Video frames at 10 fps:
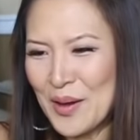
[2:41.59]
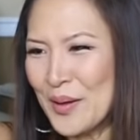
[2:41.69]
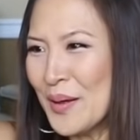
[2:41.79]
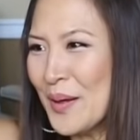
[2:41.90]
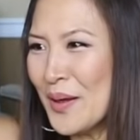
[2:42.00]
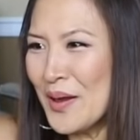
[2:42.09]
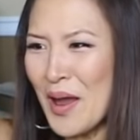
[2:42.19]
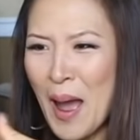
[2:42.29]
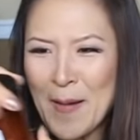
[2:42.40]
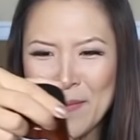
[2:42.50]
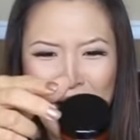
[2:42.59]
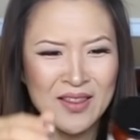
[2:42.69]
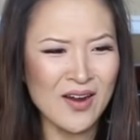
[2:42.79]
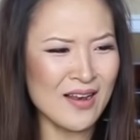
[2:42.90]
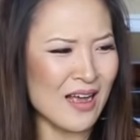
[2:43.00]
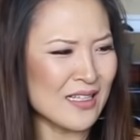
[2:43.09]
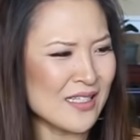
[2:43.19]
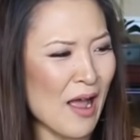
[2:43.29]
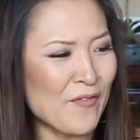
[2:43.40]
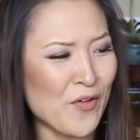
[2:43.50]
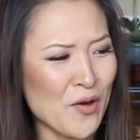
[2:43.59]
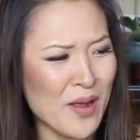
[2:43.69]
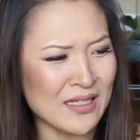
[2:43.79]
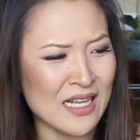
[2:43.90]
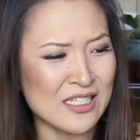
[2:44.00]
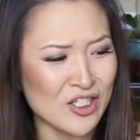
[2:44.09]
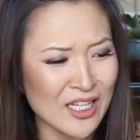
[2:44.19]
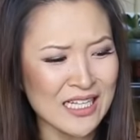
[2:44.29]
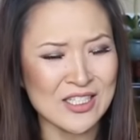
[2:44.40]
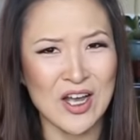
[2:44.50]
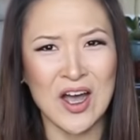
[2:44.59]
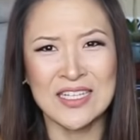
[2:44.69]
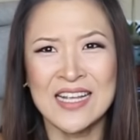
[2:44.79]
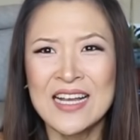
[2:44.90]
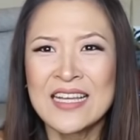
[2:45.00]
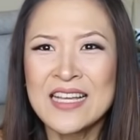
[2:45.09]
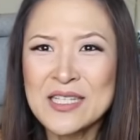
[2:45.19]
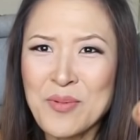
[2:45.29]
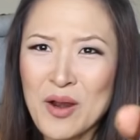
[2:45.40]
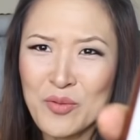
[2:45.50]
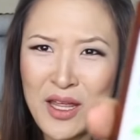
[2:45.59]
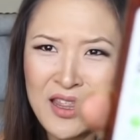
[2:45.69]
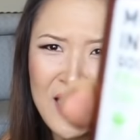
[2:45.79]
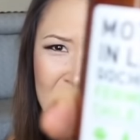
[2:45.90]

Ooh! Mother-in-law's fermented chili sauce. This one with